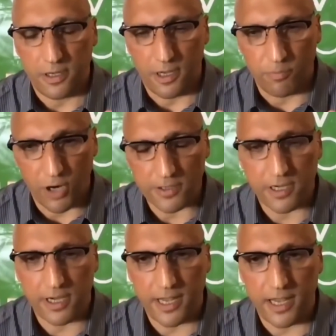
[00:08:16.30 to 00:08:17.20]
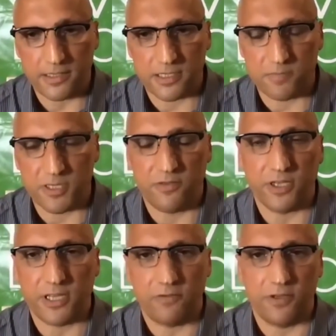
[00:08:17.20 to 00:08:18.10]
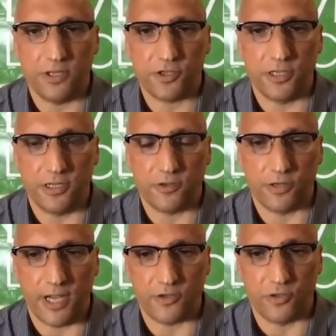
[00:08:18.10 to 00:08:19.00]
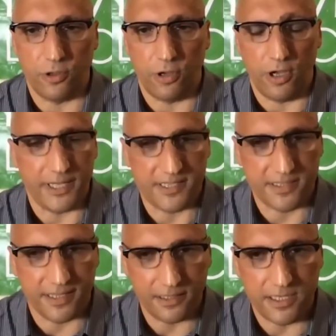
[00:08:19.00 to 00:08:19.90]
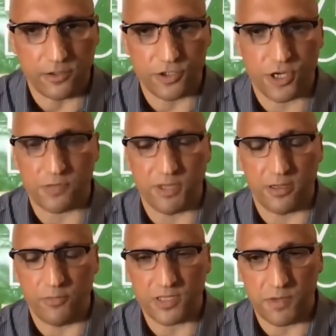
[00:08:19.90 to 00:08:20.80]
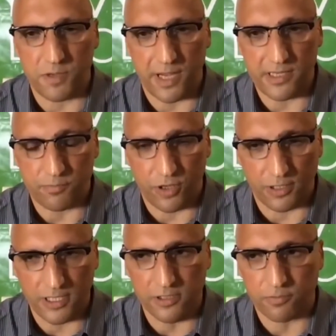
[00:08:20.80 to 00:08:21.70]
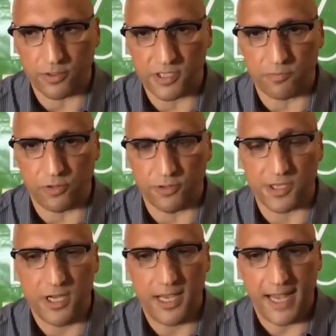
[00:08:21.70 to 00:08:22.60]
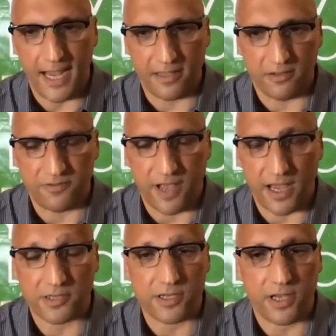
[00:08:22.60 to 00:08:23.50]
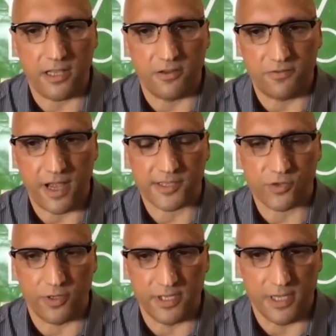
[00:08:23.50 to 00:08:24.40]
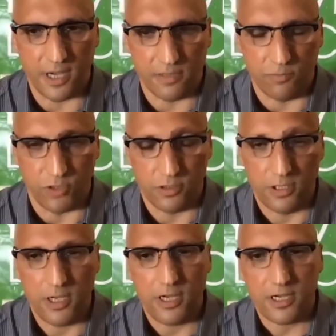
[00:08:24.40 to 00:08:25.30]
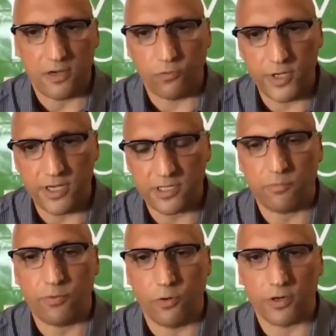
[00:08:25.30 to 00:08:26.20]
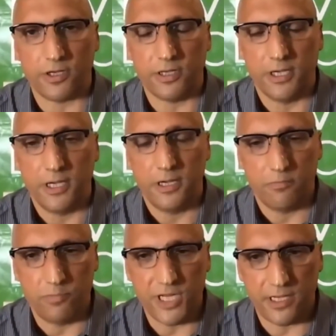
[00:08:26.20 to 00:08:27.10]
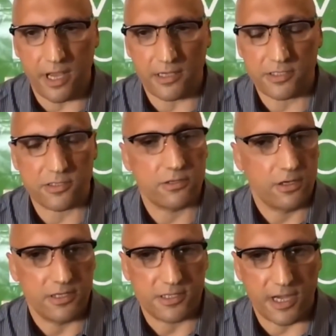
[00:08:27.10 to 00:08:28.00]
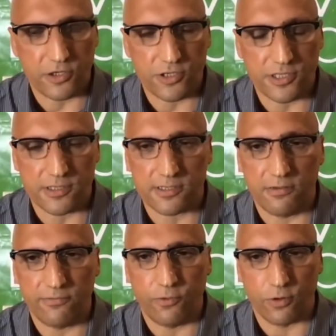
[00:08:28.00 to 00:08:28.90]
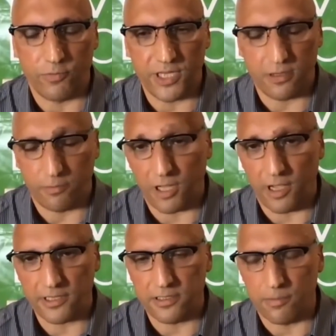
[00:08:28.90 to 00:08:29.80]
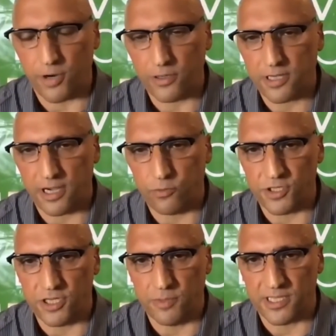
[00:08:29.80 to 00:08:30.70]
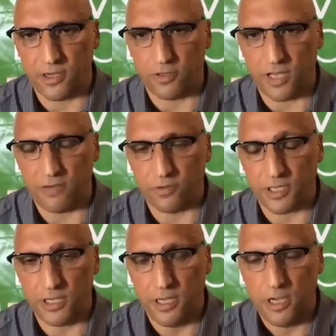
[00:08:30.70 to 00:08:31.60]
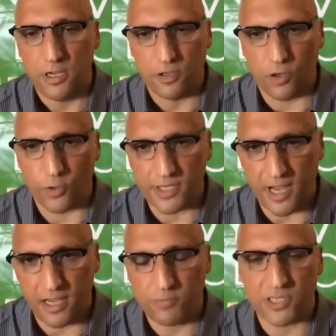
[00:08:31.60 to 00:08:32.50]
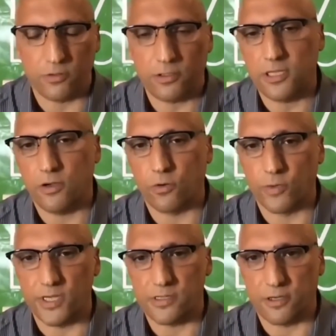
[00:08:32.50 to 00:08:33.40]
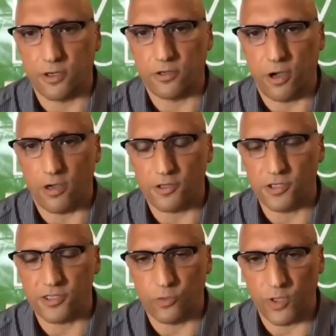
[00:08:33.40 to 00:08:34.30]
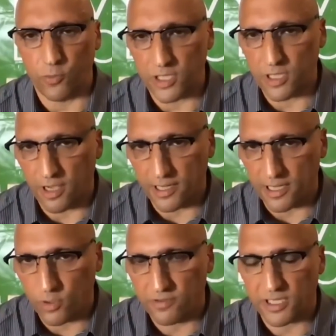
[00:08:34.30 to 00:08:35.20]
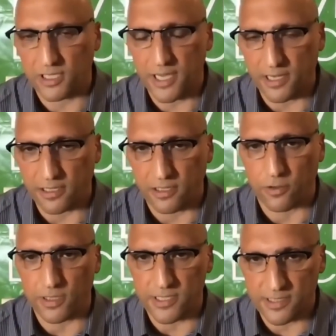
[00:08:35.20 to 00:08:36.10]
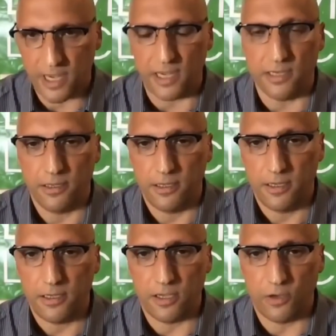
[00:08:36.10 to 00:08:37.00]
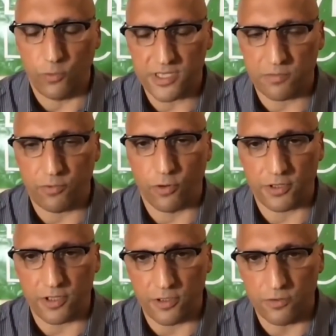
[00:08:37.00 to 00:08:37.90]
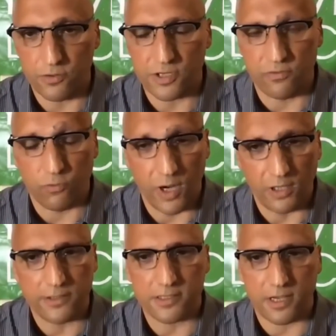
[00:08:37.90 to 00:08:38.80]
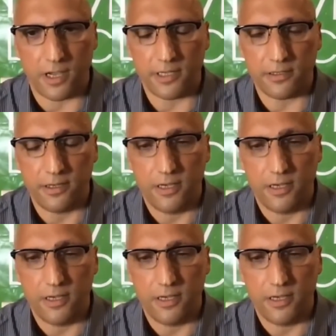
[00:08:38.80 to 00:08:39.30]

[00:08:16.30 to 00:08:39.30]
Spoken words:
Apartheid has a specific definition in international law. This is a legal judgment that must be based upon legal principles and the facts are undeniable. If we supported BDS, sanctions in some form being applied to the apartheid regime in South Africa, there is absolutely no reason in good conscience that we would not equivocally and clearly say that we support the use of well-designed